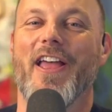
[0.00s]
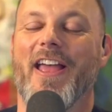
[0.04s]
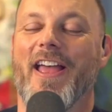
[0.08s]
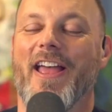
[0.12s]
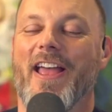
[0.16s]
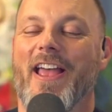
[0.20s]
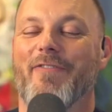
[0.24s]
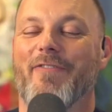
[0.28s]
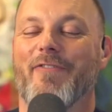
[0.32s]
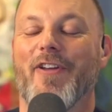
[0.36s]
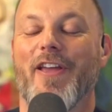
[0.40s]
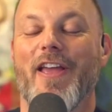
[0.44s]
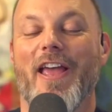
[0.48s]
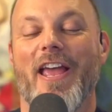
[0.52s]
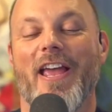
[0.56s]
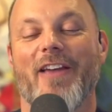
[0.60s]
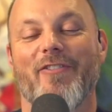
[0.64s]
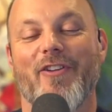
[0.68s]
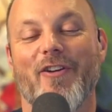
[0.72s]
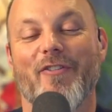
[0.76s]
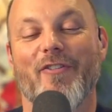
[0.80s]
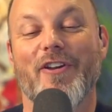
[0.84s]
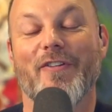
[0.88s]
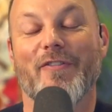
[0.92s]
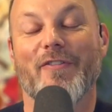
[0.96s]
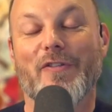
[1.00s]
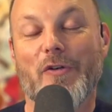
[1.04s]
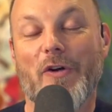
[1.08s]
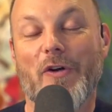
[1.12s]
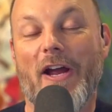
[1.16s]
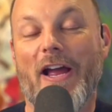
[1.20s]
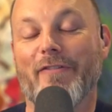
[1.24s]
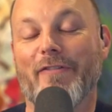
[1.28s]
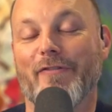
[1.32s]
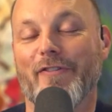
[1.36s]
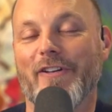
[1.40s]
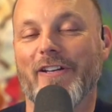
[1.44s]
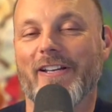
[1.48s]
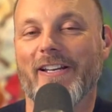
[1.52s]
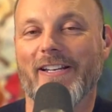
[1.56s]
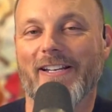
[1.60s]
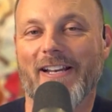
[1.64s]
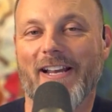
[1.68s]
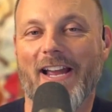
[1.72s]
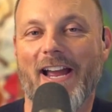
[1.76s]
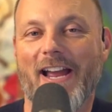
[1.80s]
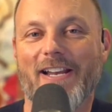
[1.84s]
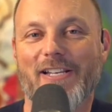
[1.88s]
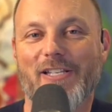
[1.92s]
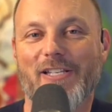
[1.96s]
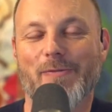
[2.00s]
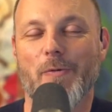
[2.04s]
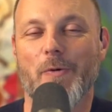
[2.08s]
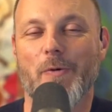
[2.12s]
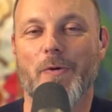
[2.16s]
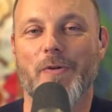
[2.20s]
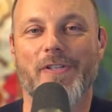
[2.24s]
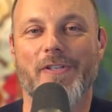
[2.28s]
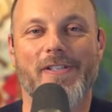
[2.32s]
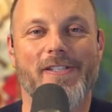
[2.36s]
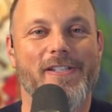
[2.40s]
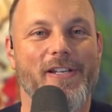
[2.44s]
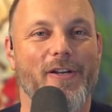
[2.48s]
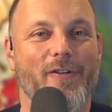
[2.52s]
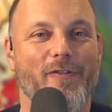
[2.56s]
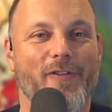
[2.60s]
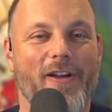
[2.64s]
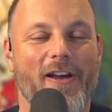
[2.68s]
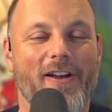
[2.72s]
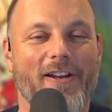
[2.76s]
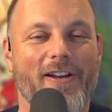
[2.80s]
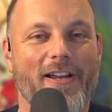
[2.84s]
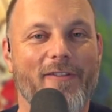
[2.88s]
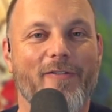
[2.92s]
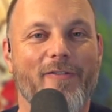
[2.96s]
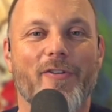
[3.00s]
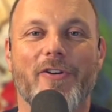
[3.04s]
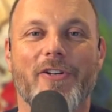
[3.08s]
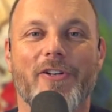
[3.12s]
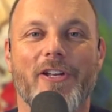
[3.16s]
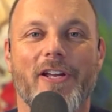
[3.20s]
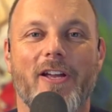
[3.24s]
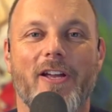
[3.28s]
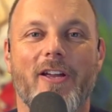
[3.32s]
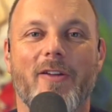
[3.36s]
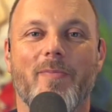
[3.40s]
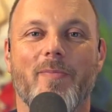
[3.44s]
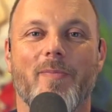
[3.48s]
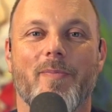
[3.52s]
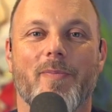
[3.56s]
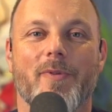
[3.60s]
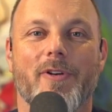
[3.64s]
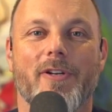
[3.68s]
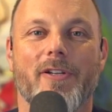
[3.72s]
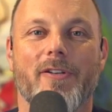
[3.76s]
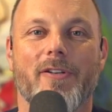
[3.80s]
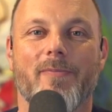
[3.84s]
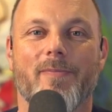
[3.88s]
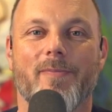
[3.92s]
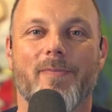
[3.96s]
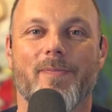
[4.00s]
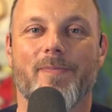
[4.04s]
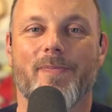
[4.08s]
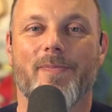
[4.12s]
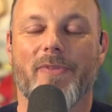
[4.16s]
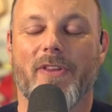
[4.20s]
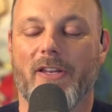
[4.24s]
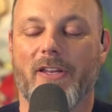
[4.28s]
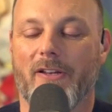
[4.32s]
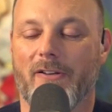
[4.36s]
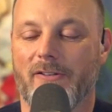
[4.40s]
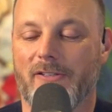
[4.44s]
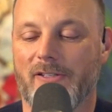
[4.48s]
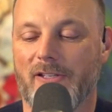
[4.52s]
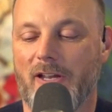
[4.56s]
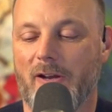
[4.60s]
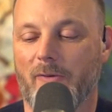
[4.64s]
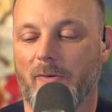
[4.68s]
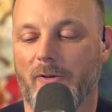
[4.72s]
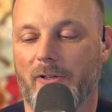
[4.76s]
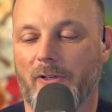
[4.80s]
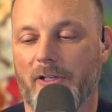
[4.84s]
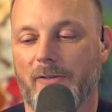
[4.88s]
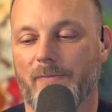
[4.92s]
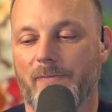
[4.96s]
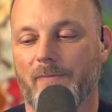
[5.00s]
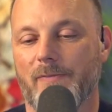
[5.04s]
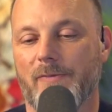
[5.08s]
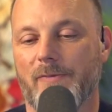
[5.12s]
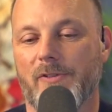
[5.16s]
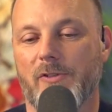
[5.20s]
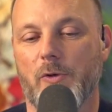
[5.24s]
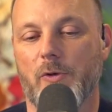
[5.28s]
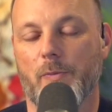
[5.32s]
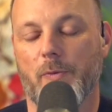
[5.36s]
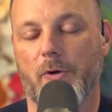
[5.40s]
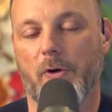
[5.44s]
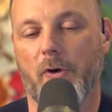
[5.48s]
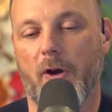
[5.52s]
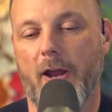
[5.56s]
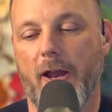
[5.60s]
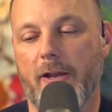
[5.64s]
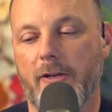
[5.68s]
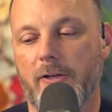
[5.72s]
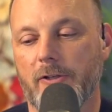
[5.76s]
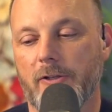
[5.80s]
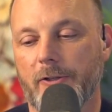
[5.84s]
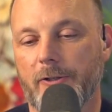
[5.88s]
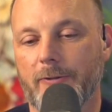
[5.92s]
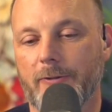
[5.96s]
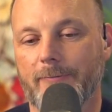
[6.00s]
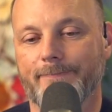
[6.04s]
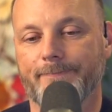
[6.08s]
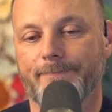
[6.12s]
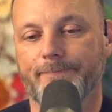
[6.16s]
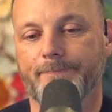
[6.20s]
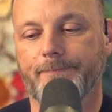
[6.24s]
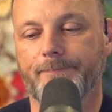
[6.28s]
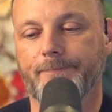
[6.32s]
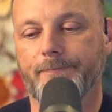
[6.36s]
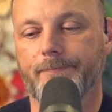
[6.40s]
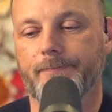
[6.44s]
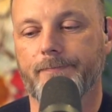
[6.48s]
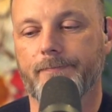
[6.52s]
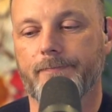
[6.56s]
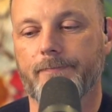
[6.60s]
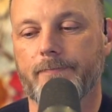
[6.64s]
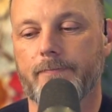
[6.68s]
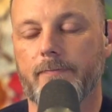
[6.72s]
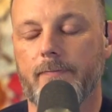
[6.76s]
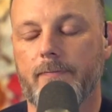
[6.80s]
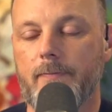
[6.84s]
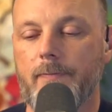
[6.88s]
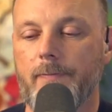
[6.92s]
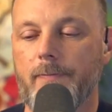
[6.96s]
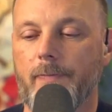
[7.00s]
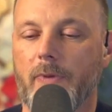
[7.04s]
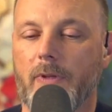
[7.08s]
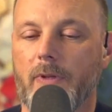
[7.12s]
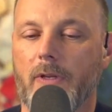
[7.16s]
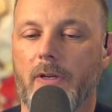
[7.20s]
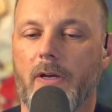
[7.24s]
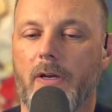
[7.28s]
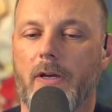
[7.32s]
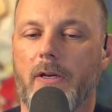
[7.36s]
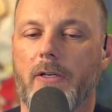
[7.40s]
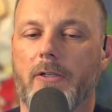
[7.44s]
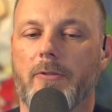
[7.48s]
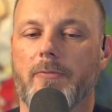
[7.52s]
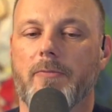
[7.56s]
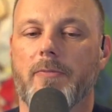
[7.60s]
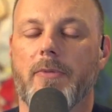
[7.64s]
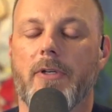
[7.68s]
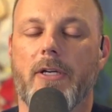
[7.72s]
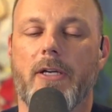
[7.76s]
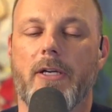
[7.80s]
if you have enough traffic, it kind of smooths itself out after time, but it's not really super granular. Are